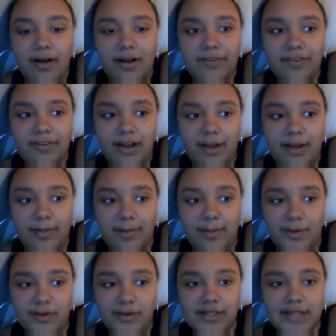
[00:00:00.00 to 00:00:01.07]
I forgot about
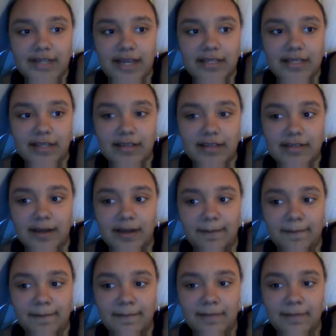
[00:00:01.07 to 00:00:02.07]
multitasking this time.